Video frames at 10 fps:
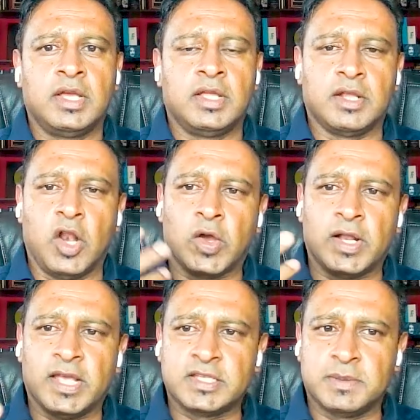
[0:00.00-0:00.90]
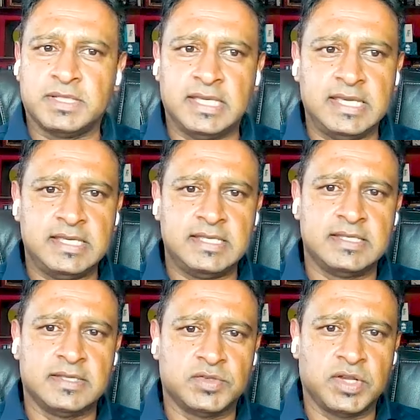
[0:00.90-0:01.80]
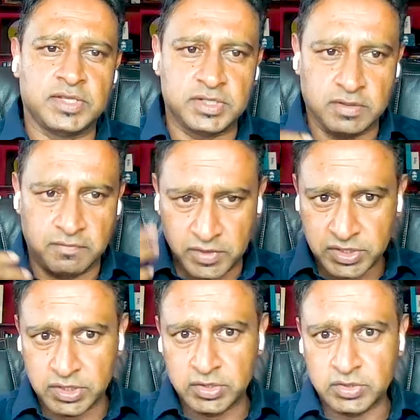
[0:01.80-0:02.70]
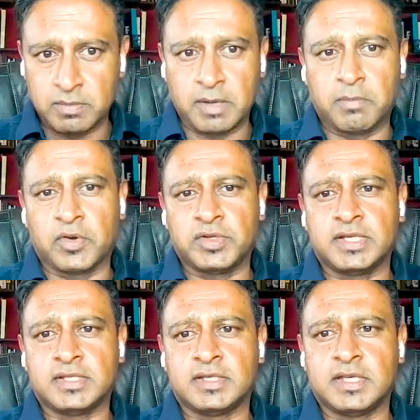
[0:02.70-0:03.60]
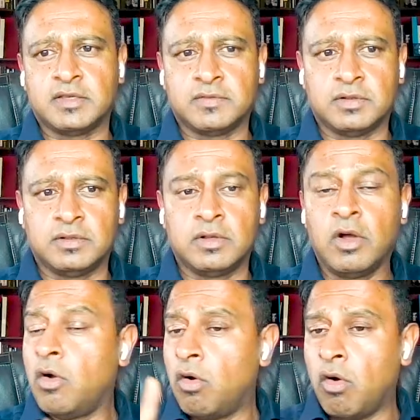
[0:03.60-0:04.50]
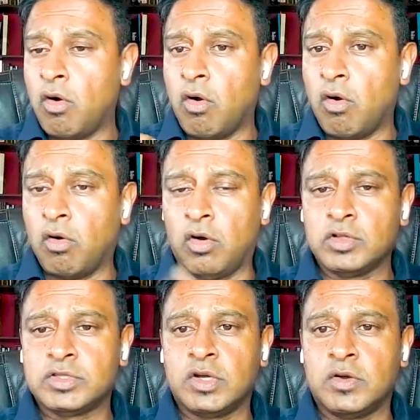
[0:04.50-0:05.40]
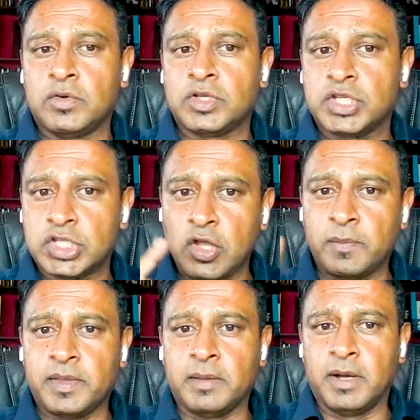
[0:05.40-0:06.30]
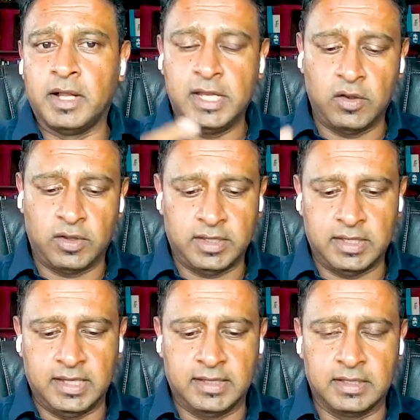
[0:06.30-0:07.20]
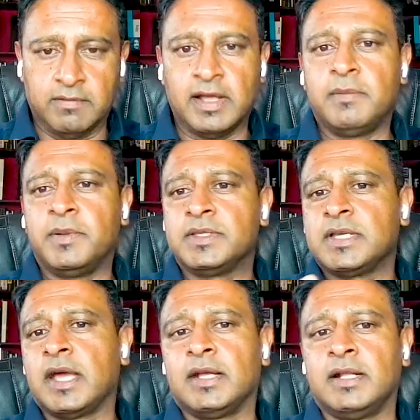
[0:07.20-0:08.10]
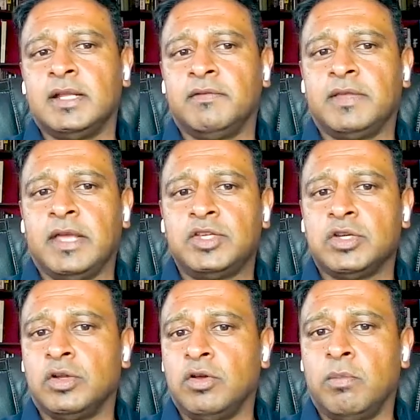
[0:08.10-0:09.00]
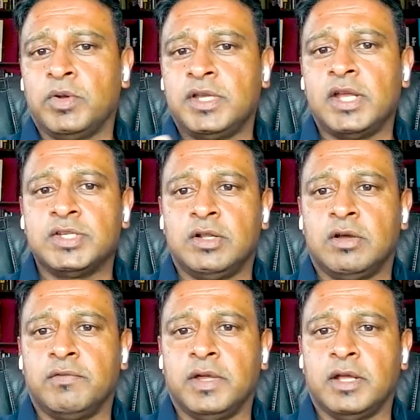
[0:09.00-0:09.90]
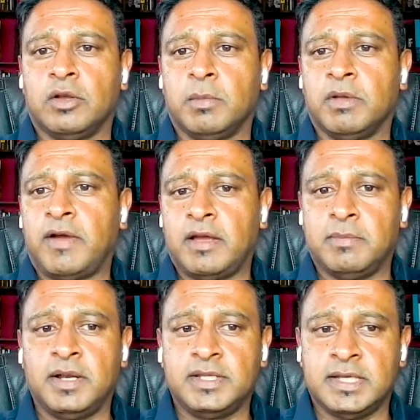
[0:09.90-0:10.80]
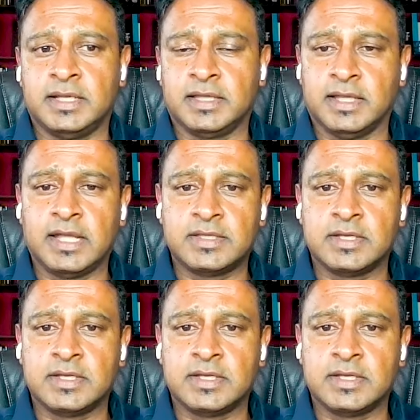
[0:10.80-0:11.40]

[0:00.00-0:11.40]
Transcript: the local expertise, the strategic vision to make projects successful, or also stop them early on in the development cycle if they show no potential of economic viability. And I think